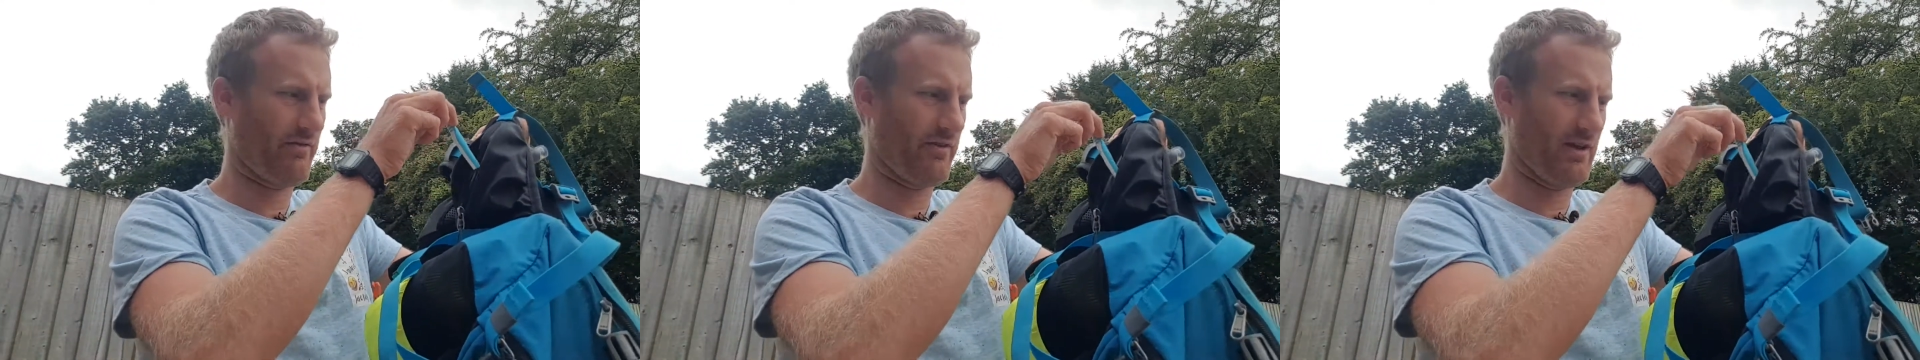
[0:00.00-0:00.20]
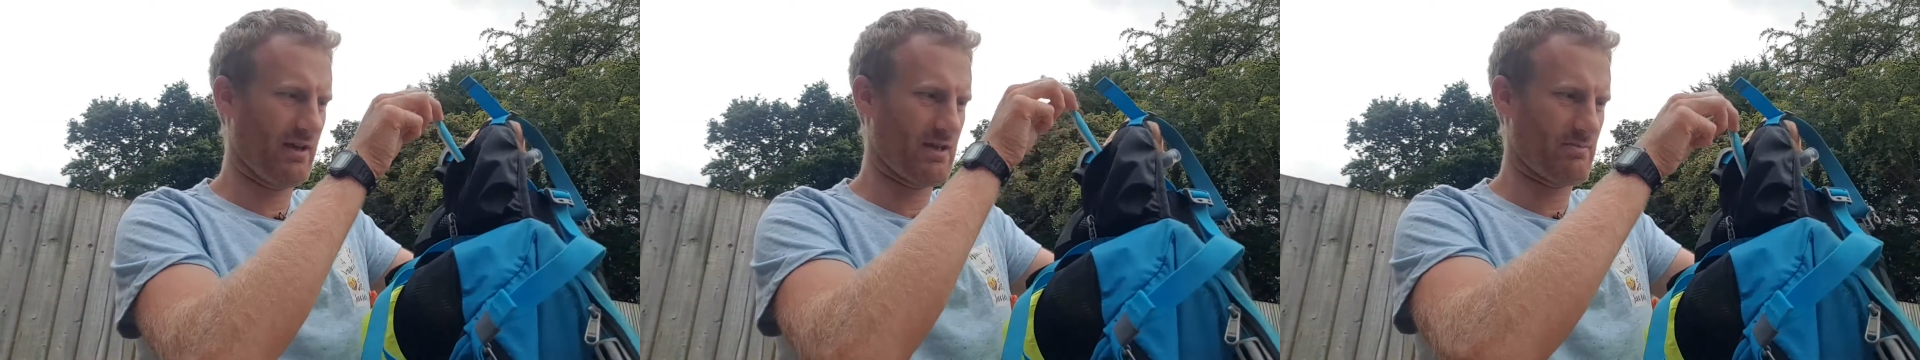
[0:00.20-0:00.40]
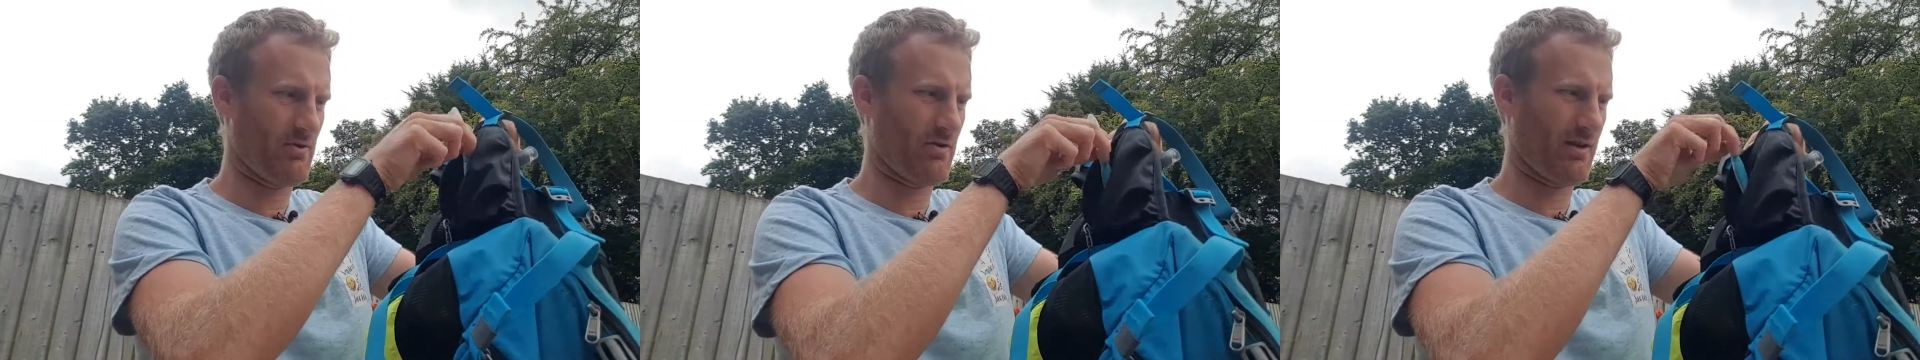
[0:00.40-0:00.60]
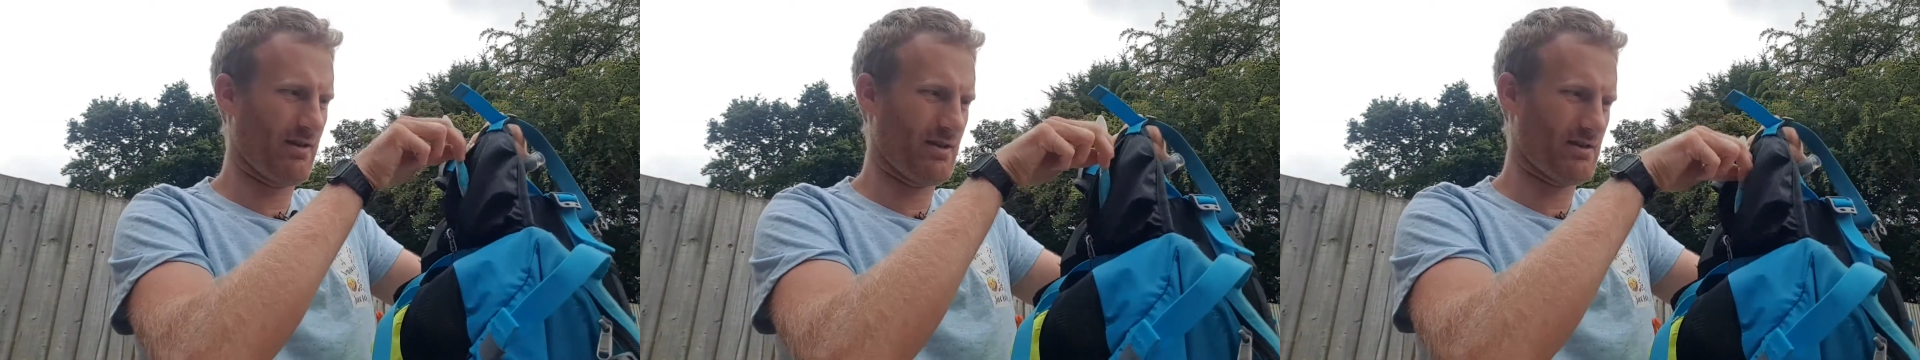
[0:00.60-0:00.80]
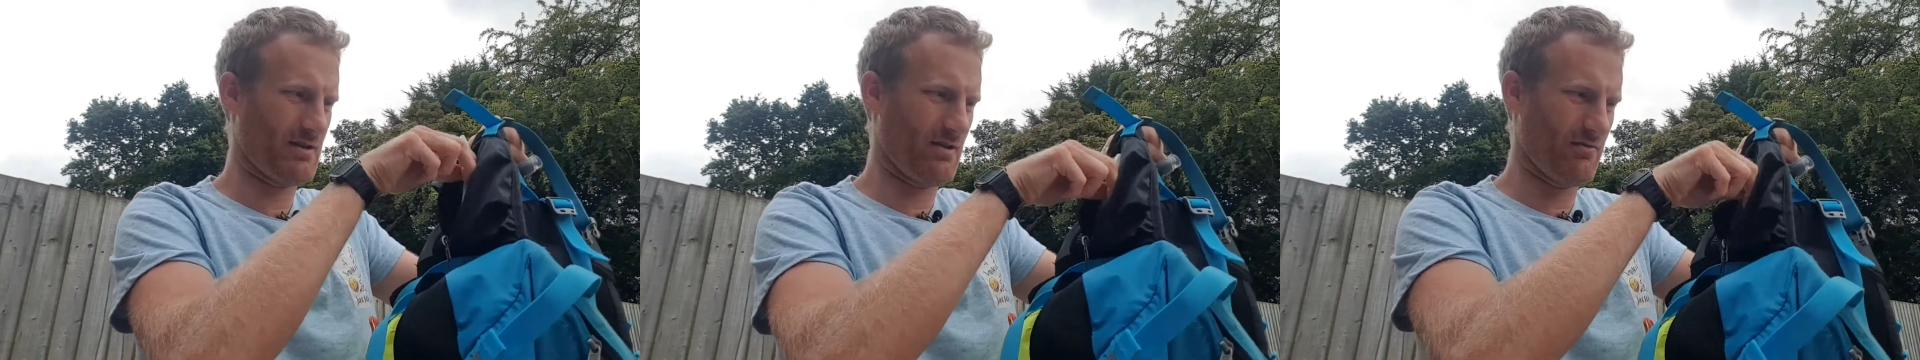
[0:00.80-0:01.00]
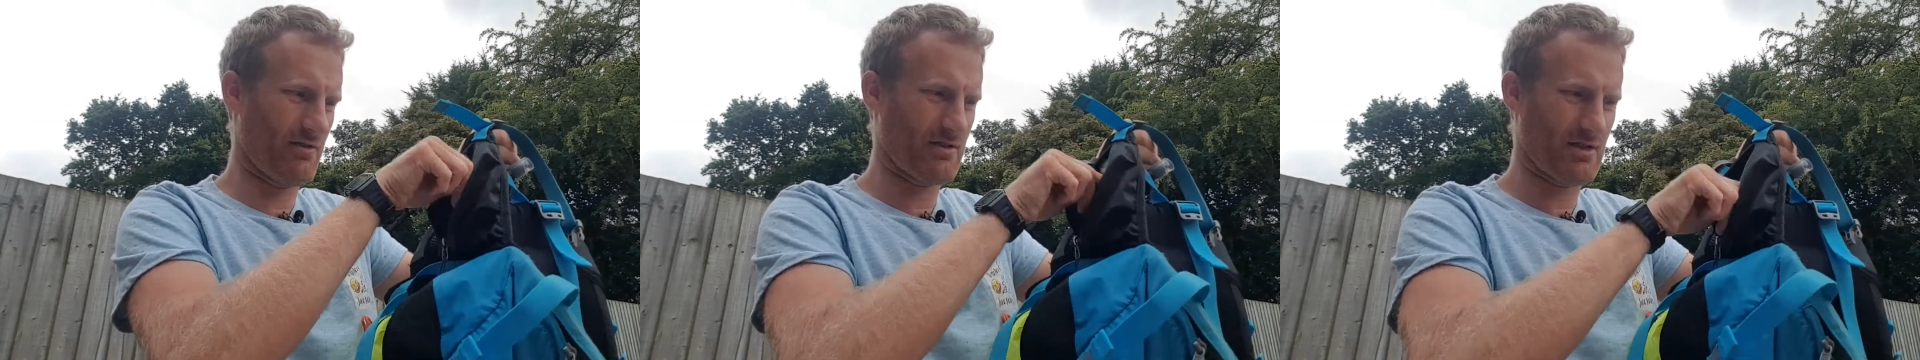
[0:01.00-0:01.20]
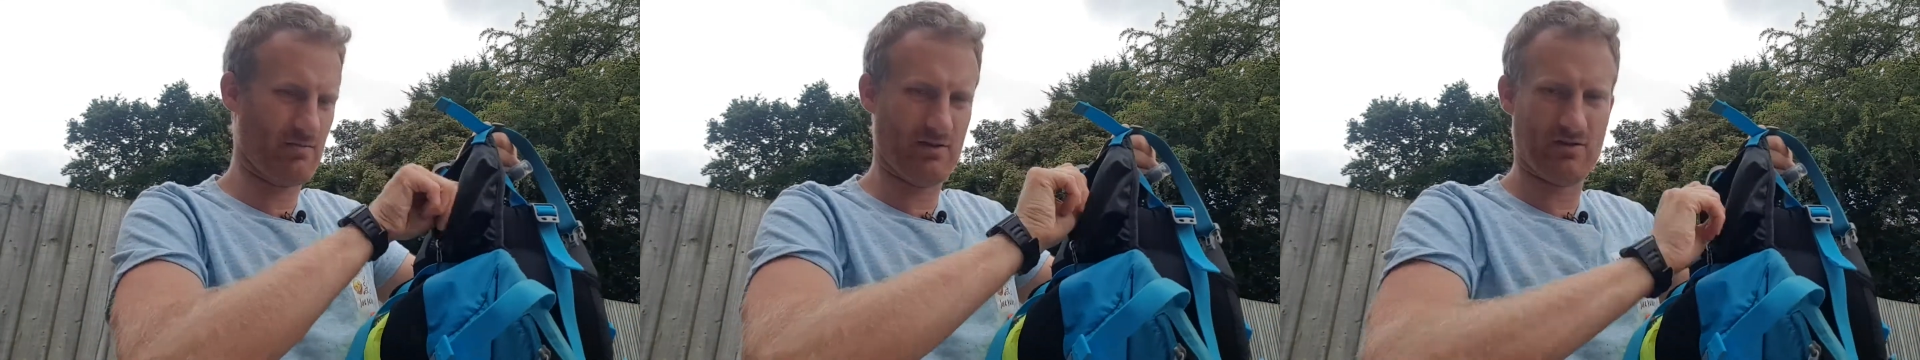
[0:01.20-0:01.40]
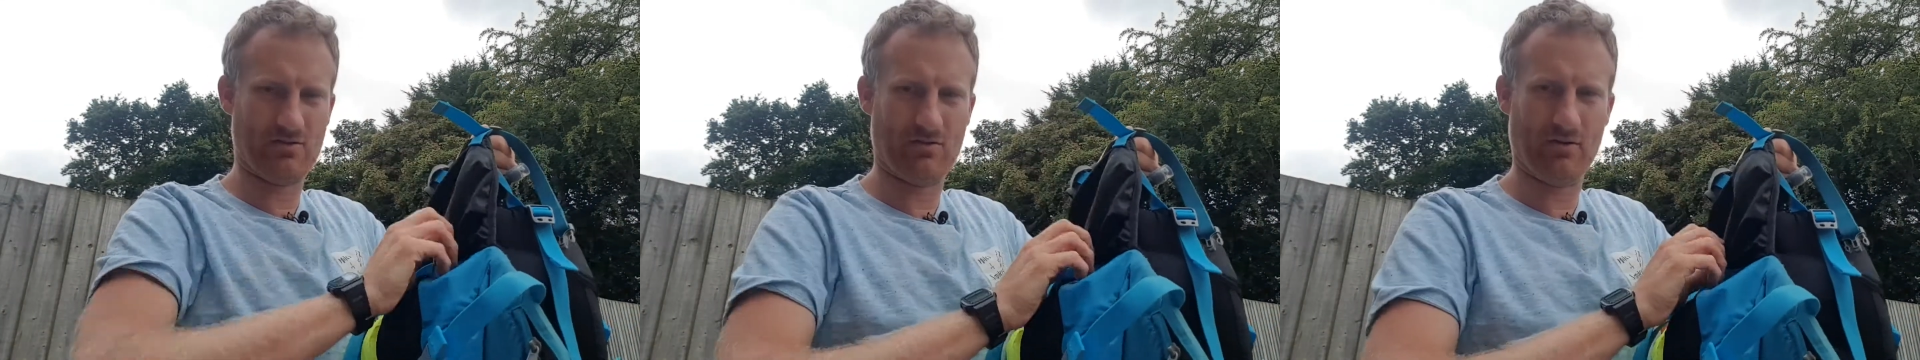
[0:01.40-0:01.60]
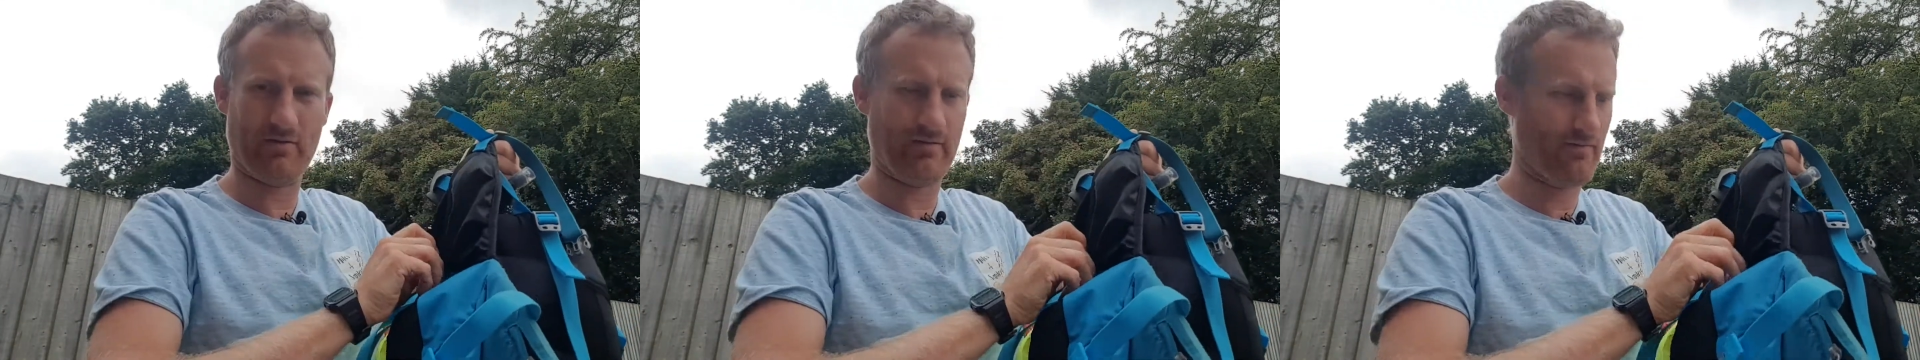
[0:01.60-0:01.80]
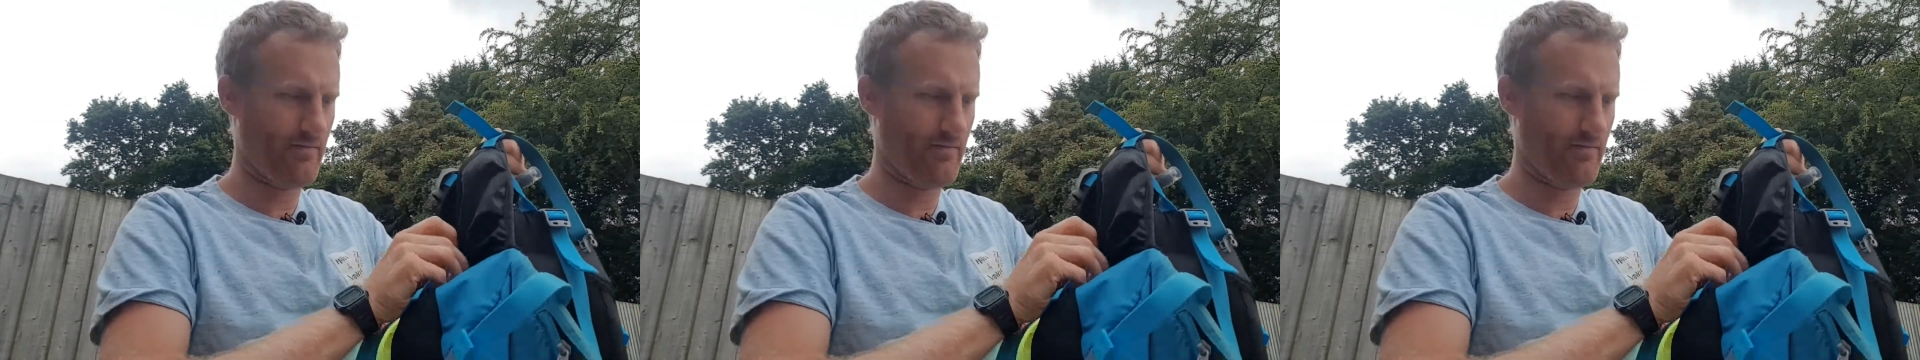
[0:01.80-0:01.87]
fit in this pocket. That's the only reason it's been sewn off.